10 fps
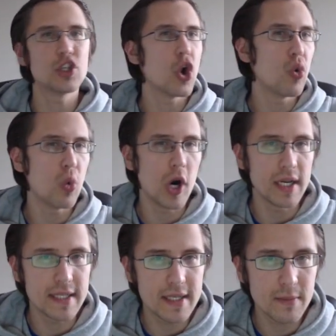don't
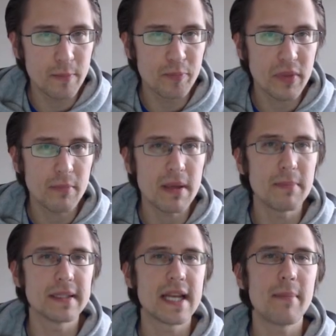want
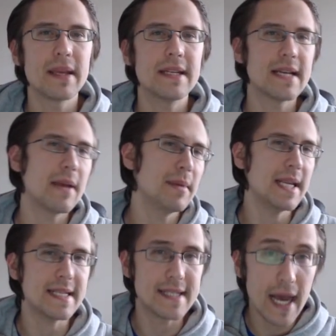people typing in
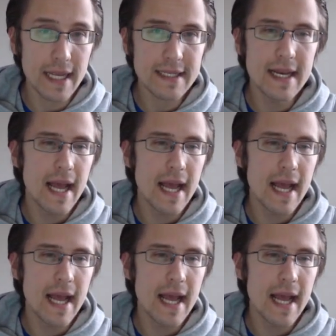diabetes diet,